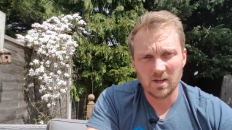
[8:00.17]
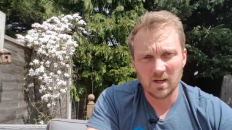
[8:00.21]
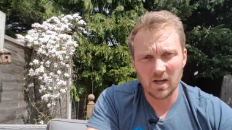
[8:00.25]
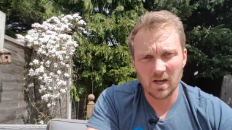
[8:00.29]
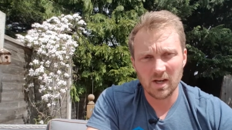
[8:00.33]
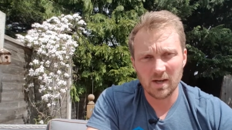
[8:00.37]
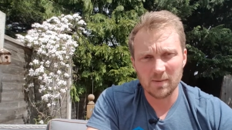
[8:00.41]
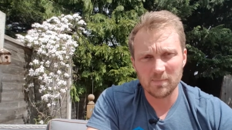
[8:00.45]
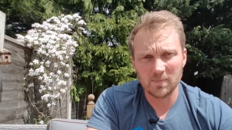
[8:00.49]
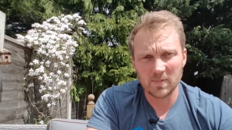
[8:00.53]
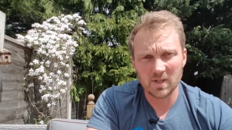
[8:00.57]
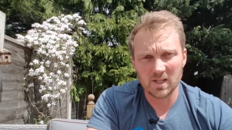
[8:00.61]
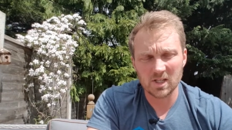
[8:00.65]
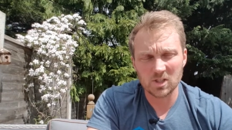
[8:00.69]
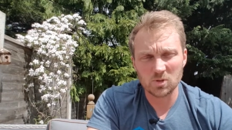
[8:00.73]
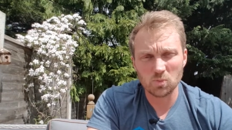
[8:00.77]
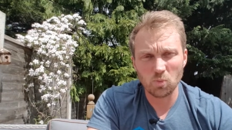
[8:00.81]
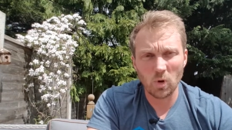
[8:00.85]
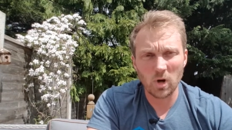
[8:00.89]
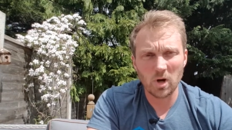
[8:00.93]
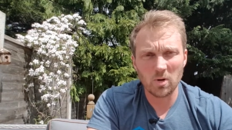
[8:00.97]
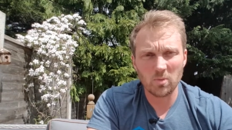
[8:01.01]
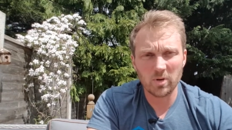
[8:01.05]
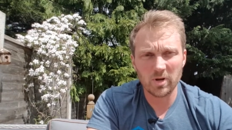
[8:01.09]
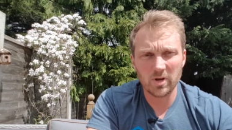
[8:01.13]
and it's
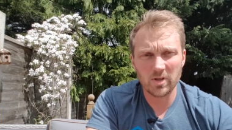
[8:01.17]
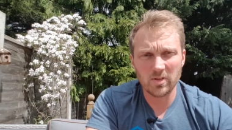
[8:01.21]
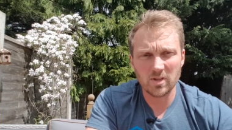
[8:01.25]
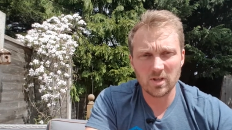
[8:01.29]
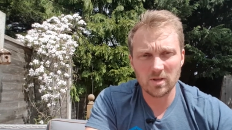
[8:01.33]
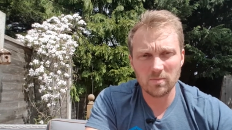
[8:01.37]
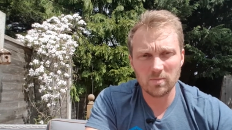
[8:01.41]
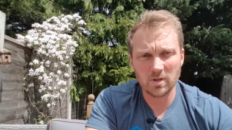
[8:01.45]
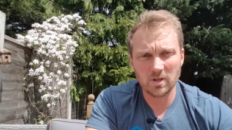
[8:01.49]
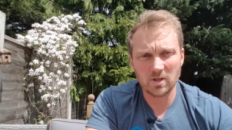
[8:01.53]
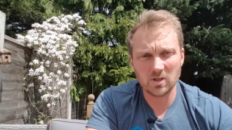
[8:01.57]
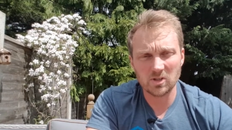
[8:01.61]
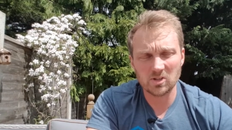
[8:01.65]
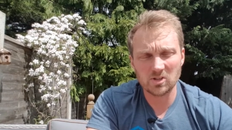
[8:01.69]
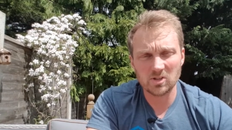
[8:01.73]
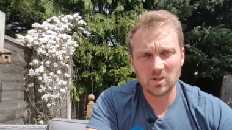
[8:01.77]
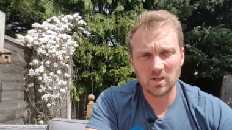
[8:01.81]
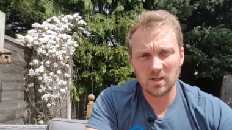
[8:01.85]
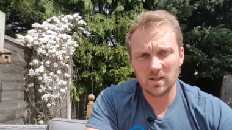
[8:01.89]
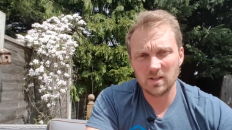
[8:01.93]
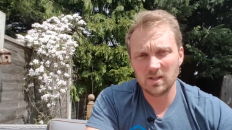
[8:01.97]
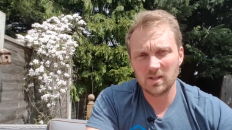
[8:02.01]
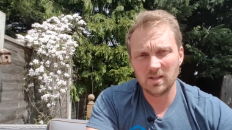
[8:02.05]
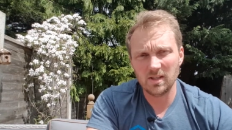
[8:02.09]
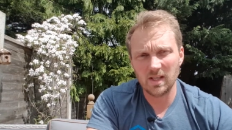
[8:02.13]
well worth it, because
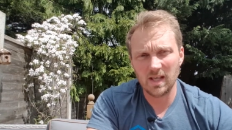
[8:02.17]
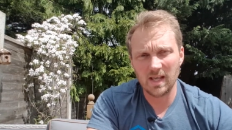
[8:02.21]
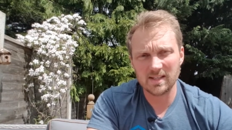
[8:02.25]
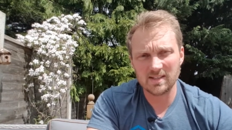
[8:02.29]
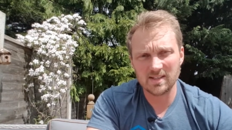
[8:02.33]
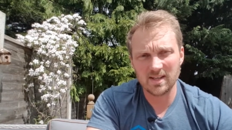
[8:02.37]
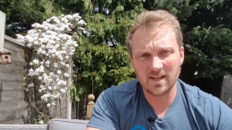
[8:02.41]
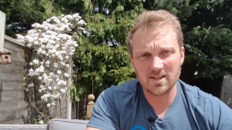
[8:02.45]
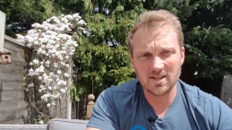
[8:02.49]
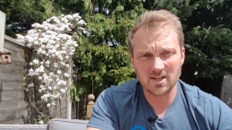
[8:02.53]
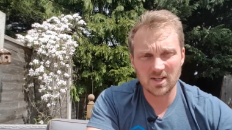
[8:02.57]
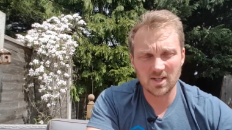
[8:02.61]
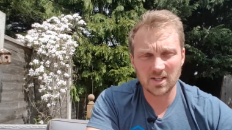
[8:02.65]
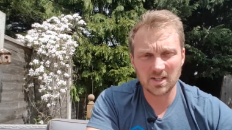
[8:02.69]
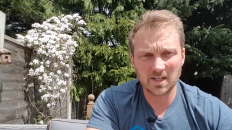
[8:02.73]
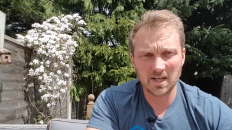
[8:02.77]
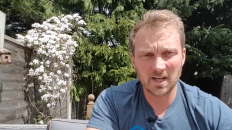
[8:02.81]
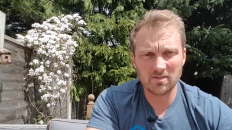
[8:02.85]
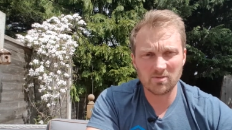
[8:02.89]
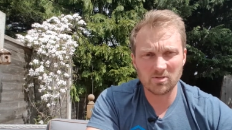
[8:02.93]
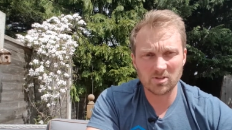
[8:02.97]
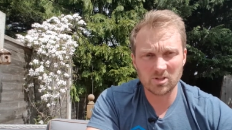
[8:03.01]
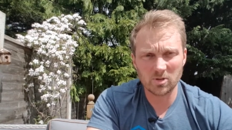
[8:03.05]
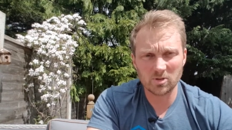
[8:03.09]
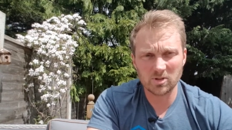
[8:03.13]
that's how you're going to
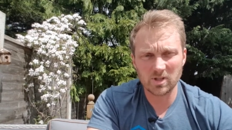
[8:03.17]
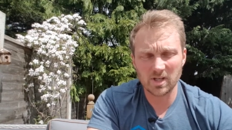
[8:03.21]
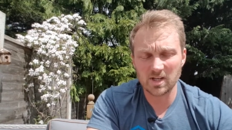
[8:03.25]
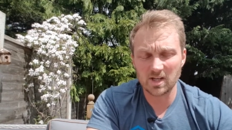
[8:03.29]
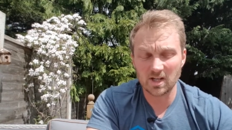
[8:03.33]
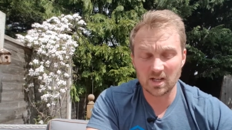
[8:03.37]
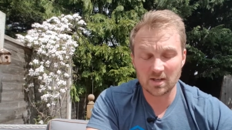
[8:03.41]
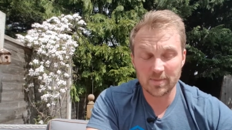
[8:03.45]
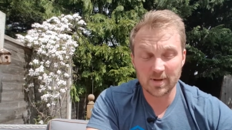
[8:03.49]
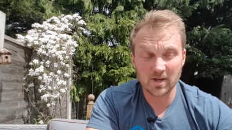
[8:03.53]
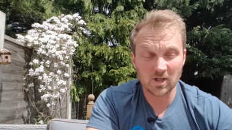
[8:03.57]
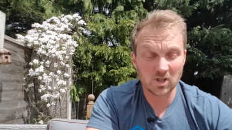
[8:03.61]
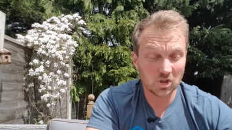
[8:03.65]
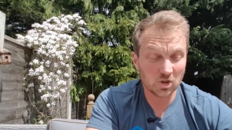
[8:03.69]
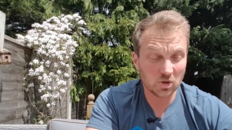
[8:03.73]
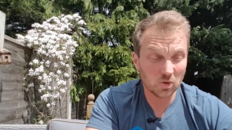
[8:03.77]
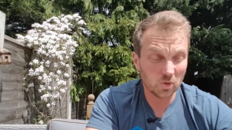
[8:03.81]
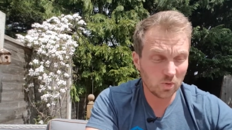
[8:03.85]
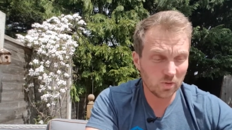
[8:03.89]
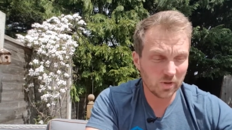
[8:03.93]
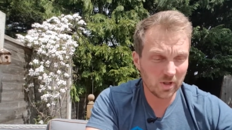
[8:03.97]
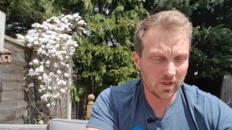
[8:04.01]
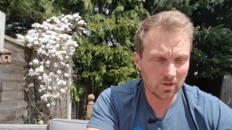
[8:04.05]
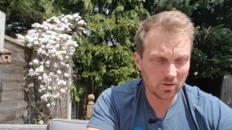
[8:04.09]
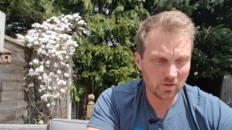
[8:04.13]
get results, how you're going to make
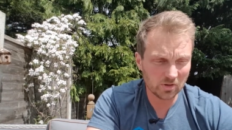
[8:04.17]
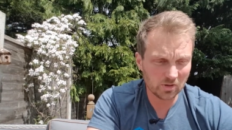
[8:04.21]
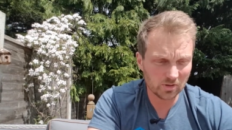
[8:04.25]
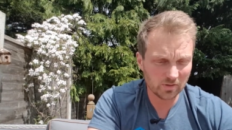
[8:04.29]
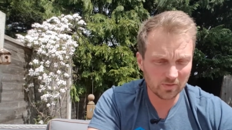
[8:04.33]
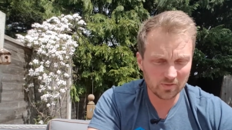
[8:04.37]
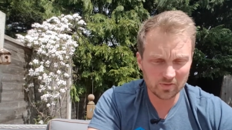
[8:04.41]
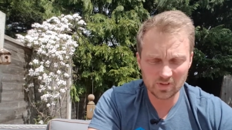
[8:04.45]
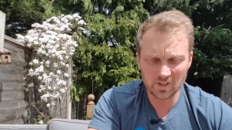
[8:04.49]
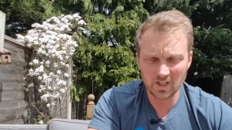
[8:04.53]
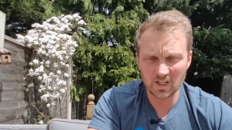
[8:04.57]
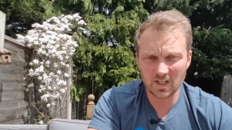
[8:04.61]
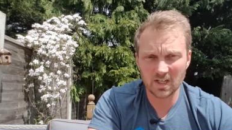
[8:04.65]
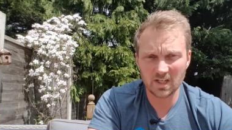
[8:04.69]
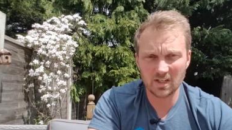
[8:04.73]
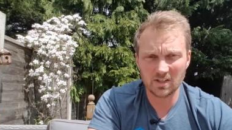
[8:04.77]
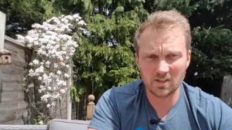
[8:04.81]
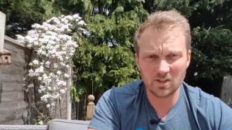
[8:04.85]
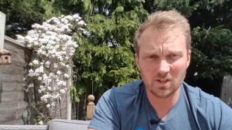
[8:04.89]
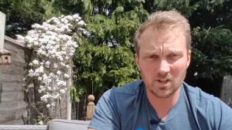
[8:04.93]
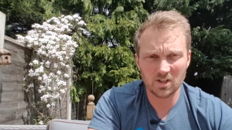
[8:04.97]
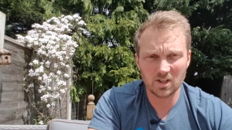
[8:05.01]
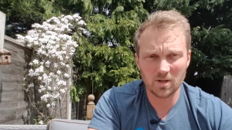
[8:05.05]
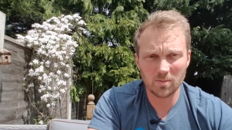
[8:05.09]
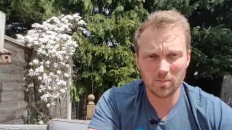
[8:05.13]
sure that you're sort of sticking
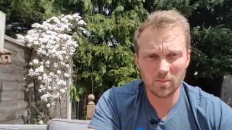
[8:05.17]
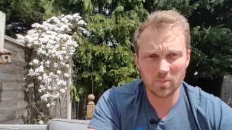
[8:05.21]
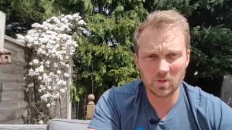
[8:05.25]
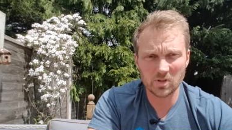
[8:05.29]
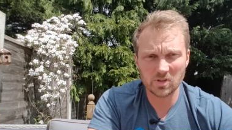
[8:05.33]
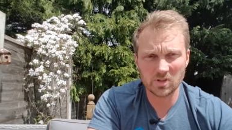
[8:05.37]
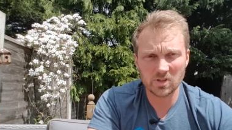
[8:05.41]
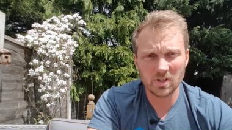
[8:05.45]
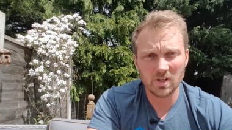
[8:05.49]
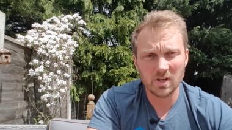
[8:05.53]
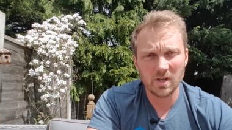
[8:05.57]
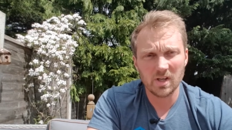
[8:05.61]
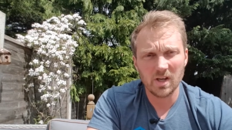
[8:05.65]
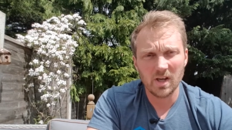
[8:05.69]
to your numbers,